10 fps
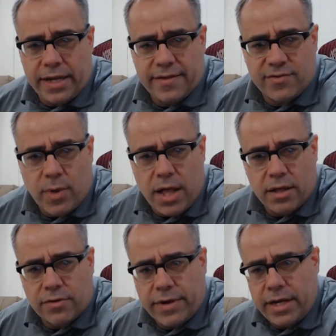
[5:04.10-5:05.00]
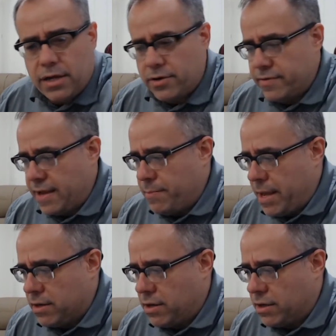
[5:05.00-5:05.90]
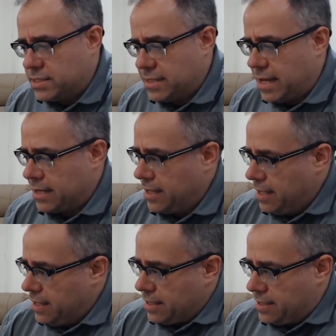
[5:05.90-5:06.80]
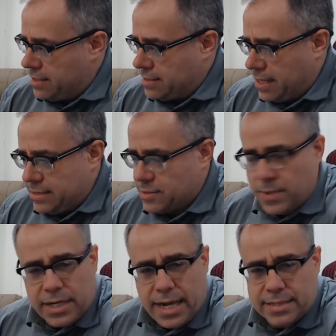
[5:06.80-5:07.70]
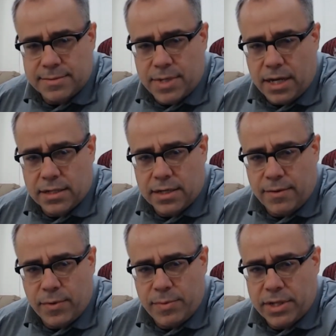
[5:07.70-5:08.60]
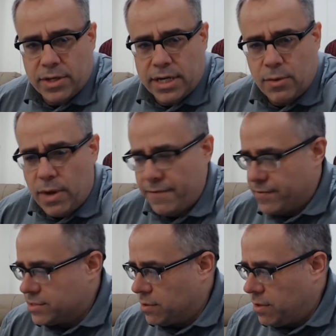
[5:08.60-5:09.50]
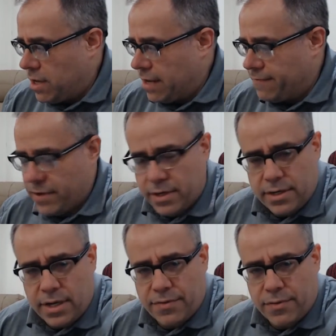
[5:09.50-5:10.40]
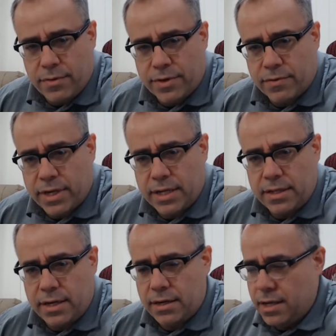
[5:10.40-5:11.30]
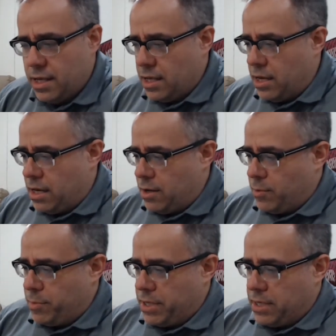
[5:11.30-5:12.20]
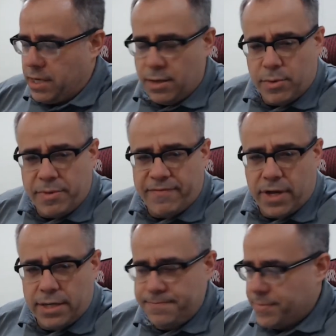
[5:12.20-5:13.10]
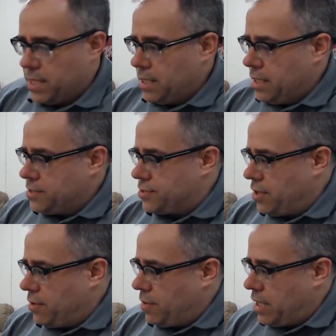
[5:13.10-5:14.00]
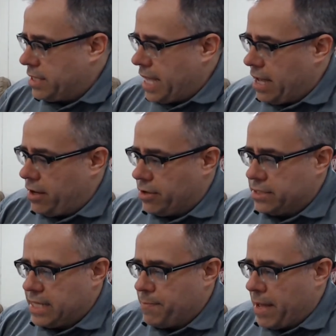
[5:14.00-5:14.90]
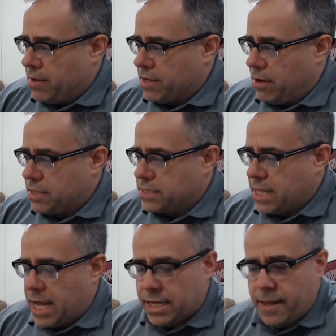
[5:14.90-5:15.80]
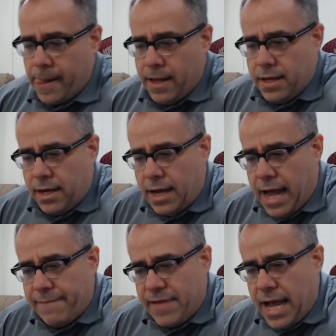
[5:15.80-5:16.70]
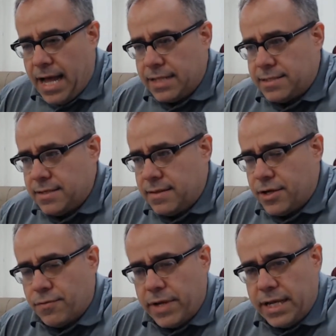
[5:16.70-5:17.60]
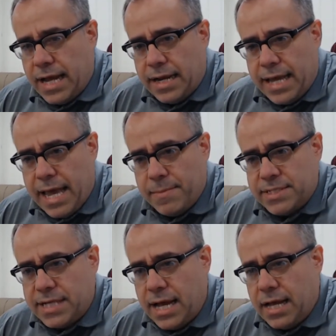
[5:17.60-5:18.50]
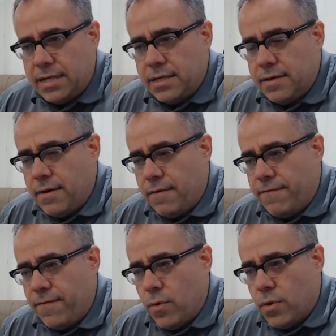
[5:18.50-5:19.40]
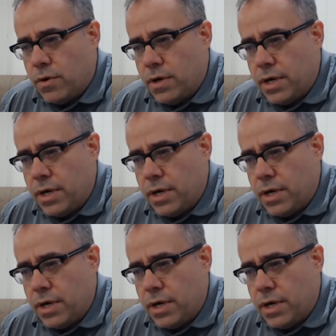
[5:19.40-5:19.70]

as well, green 110-pound cardstock, because I just wanted to add some color. We've been looking at white for so long. I figured throwing the green in there would be fun. So yeah, 110-pound cardstock. I've got the green on Amazon for